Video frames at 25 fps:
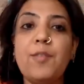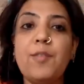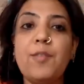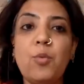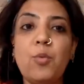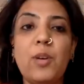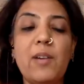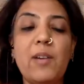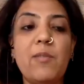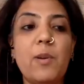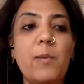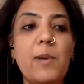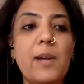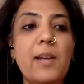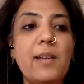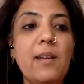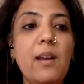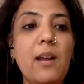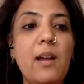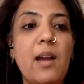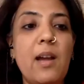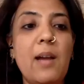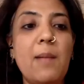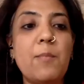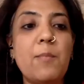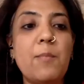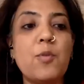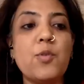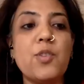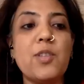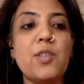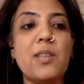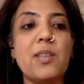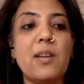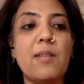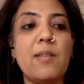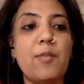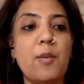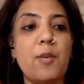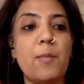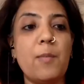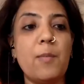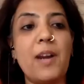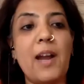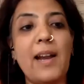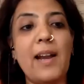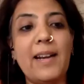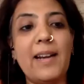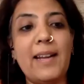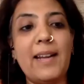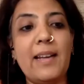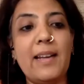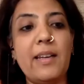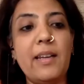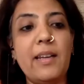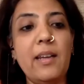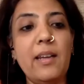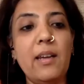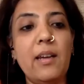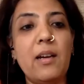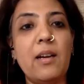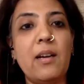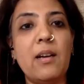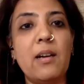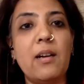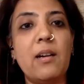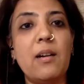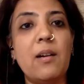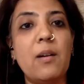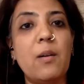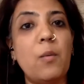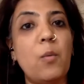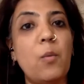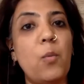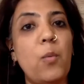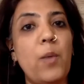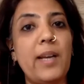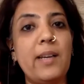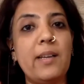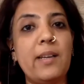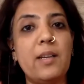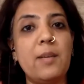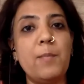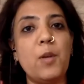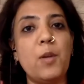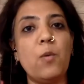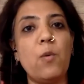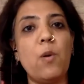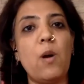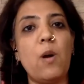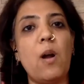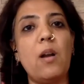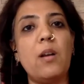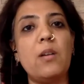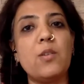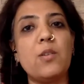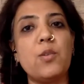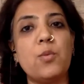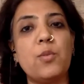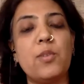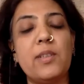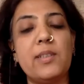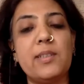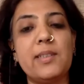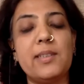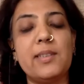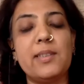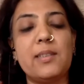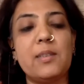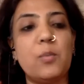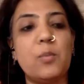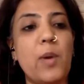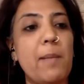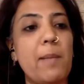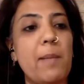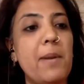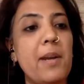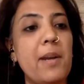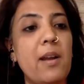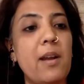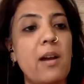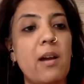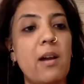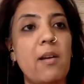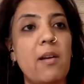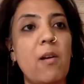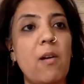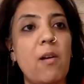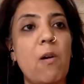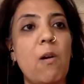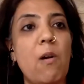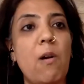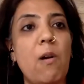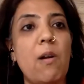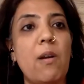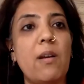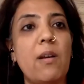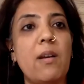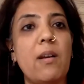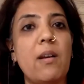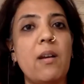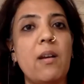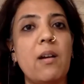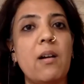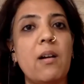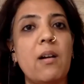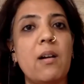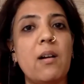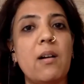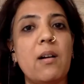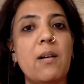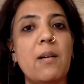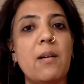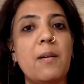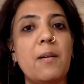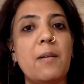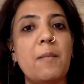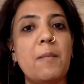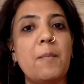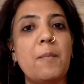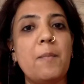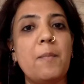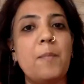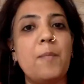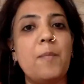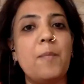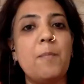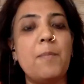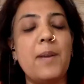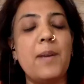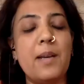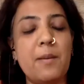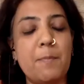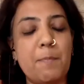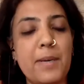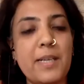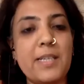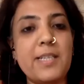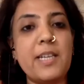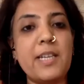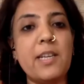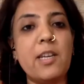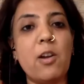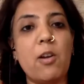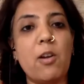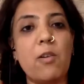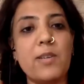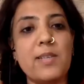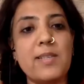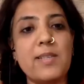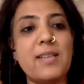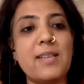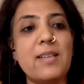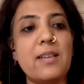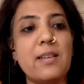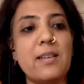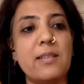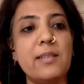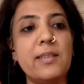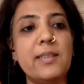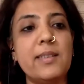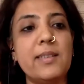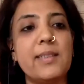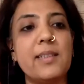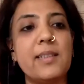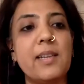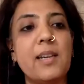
everyone. I'm Ruchita from TIE Delhi. Welcome you all to this webinar on building your resilience.